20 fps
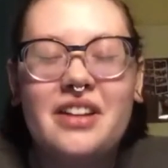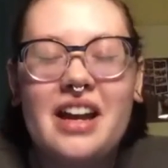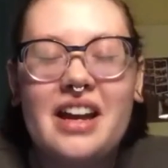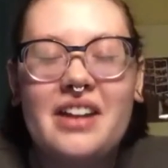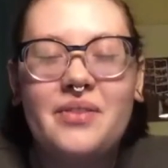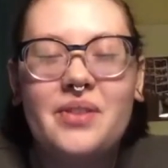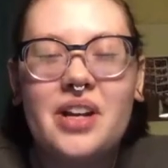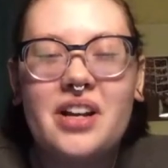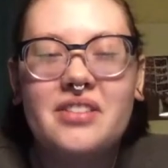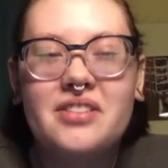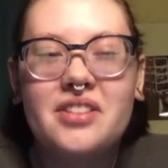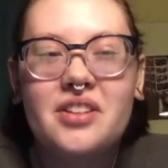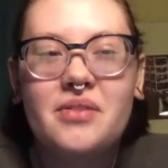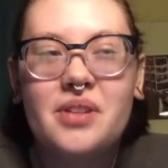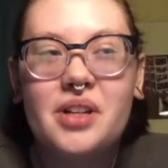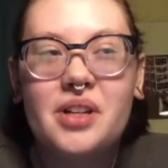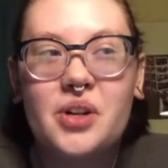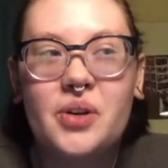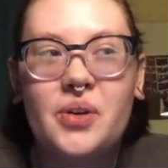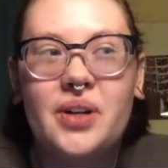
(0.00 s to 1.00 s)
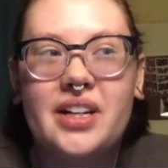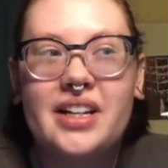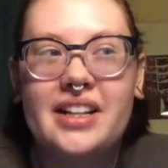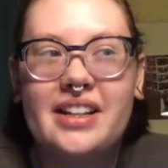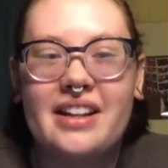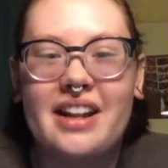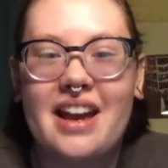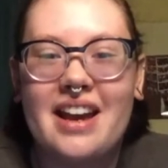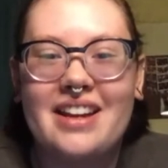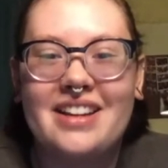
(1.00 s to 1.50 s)
And we also record at
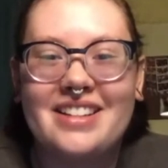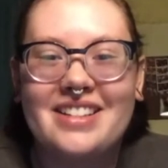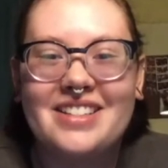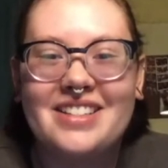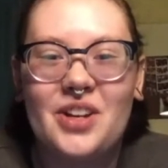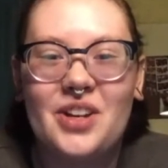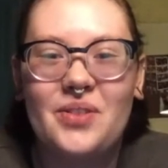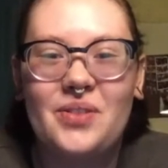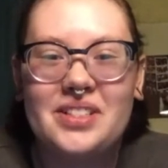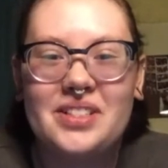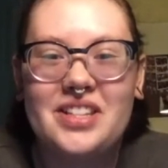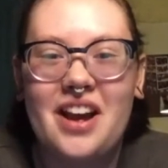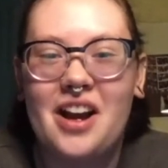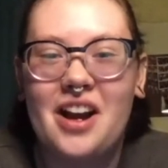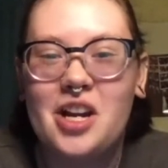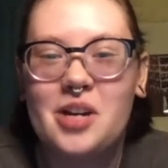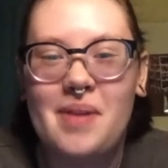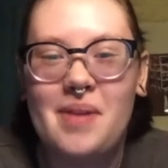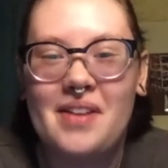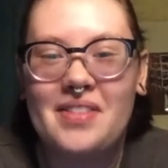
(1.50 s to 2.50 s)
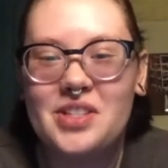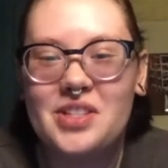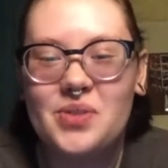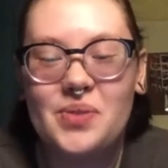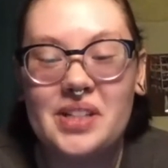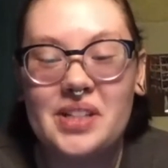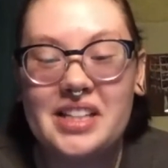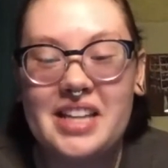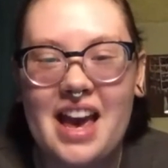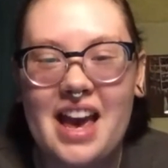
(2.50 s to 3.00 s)
night. So we'll talk about these
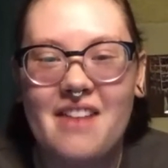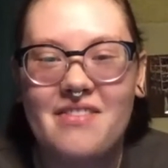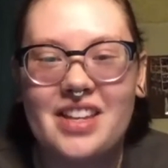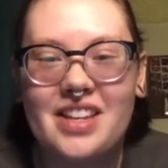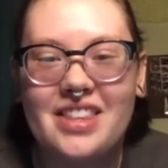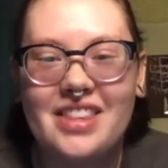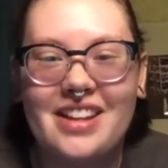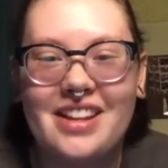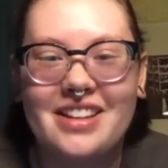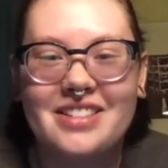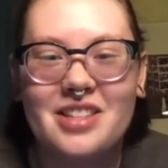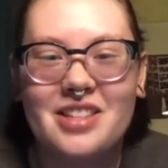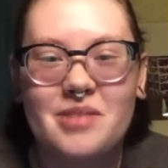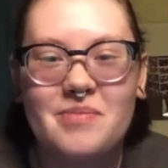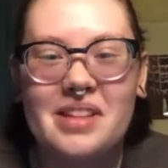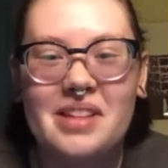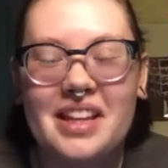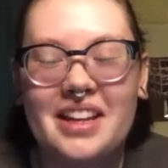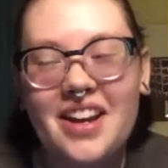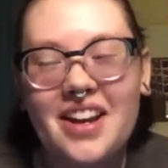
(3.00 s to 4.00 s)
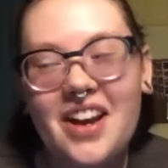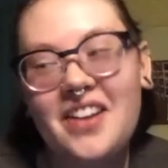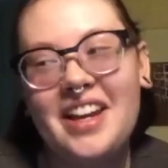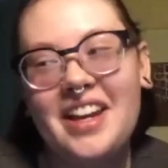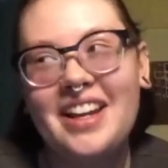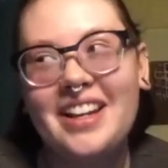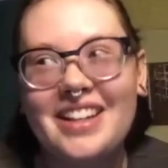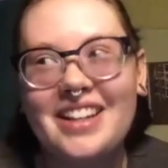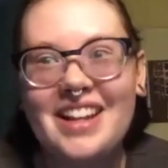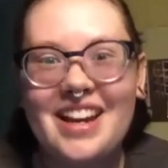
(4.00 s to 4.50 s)
really heavy things and then be like, okay,
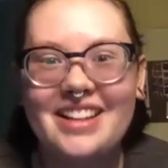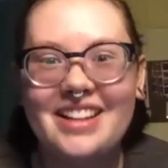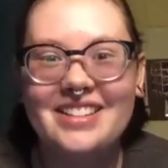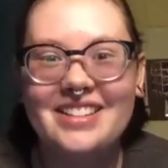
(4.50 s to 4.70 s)
good night.